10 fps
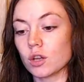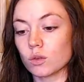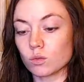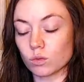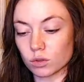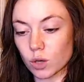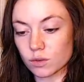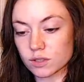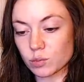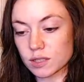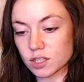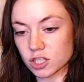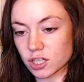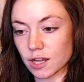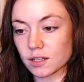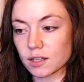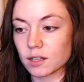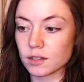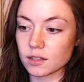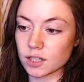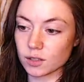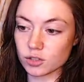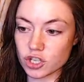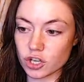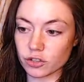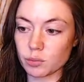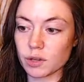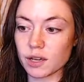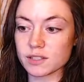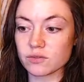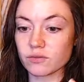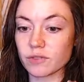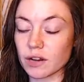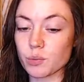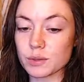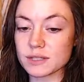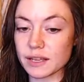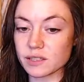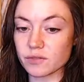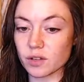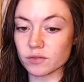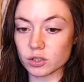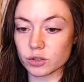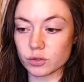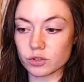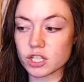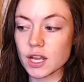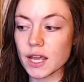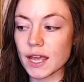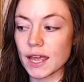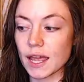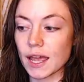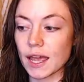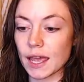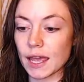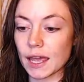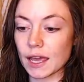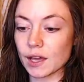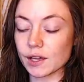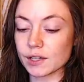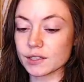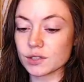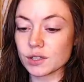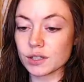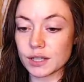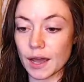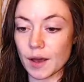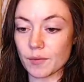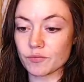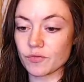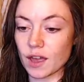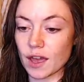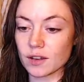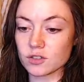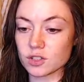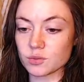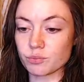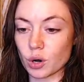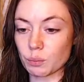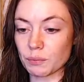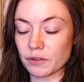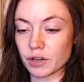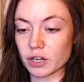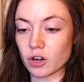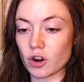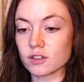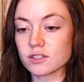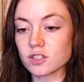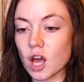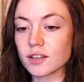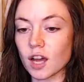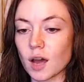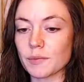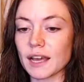Rollo was a piece of shit, killed Shirley because he's very possessive of Lelouch, and yeah, that just broke my freaking heart. Saw it coming.